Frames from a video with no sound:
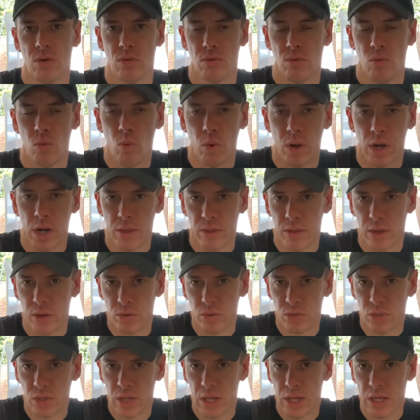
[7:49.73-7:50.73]
one of
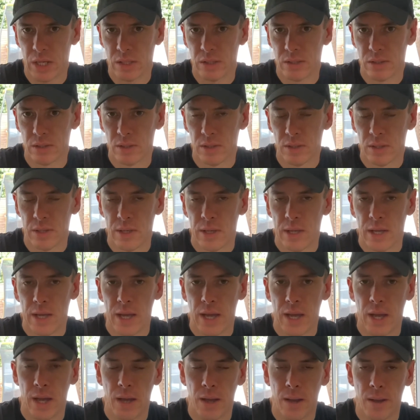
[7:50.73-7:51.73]
those things
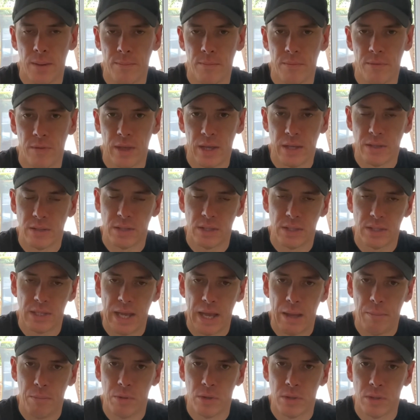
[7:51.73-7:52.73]
that does
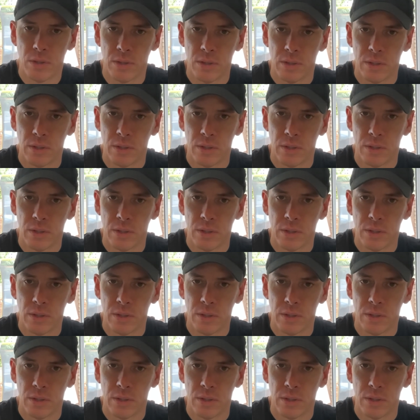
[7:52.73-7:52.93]
happen.